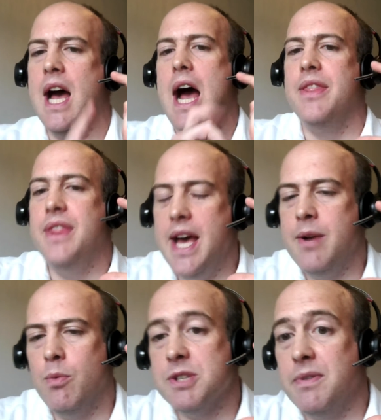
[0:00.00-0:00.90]
And
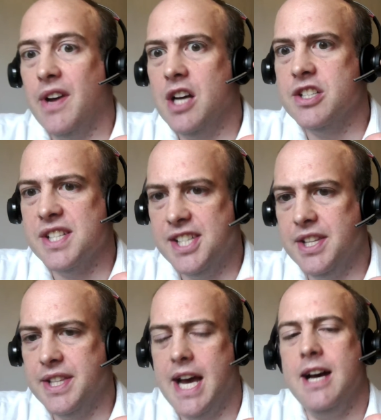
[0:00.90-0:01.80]
then once we've understood
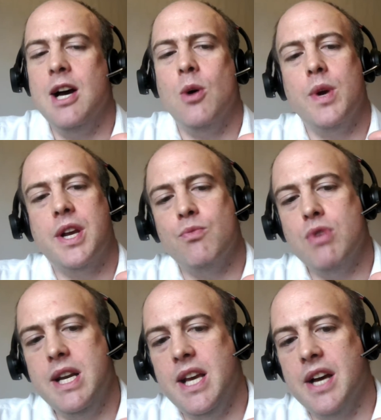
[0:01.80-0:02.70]
that, we can
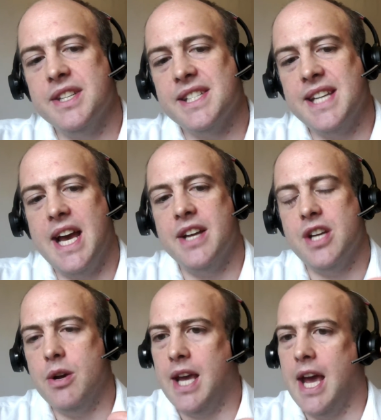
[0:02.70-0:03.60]
really understand,
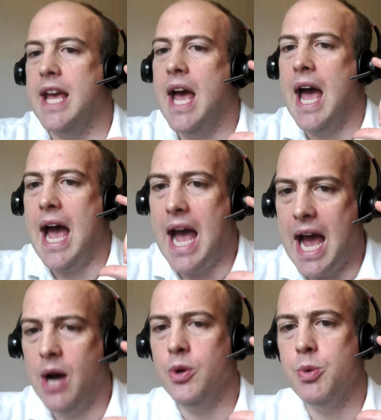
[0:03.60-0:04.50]
okay,
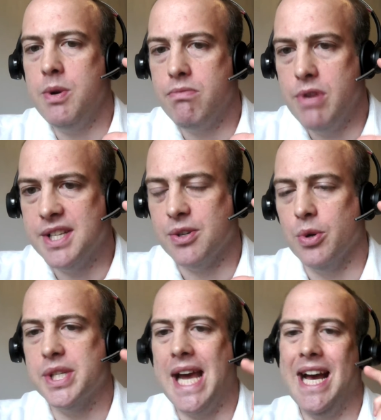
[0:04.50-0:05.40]
how do we
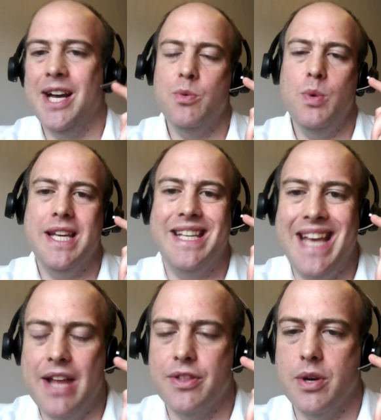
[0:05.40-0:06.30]
resource? How do we
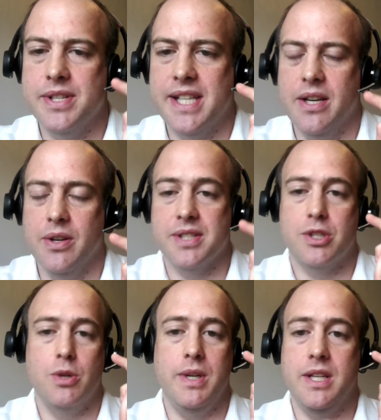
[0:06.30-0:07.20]
get those skills?
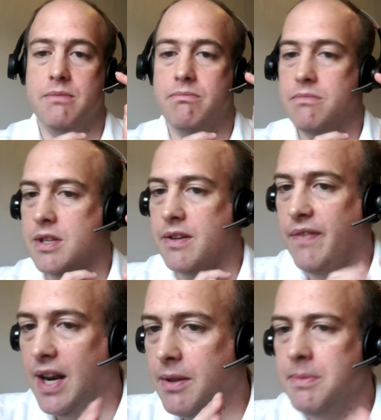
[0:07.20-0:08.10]
Do we
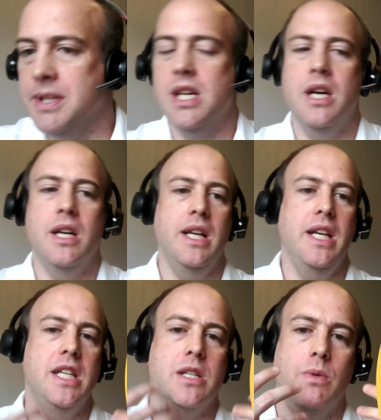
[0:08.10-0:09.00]
develop them
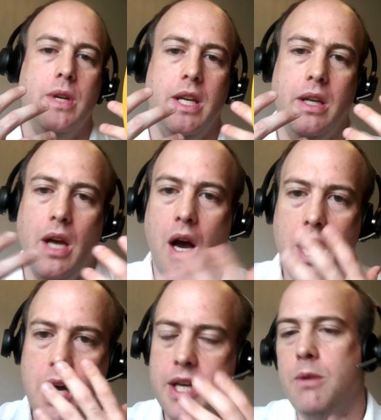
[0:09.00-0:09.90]
internally? Do we
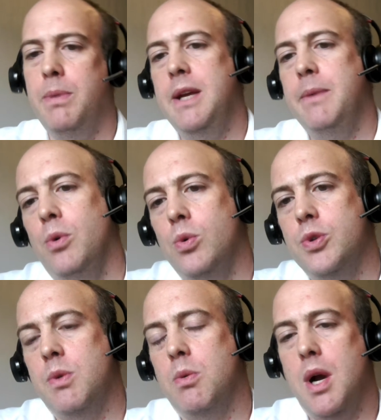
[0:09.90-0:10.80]
hire new people?
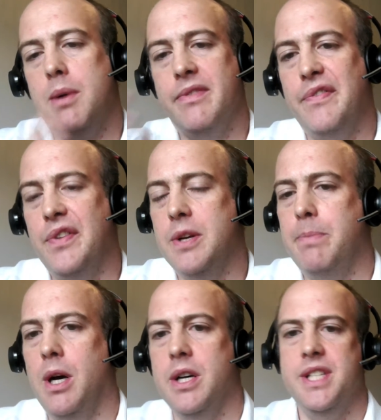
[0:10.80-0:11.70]
Do we work with a third
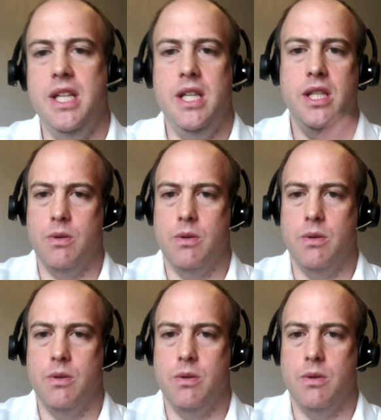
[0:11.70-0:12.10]
party?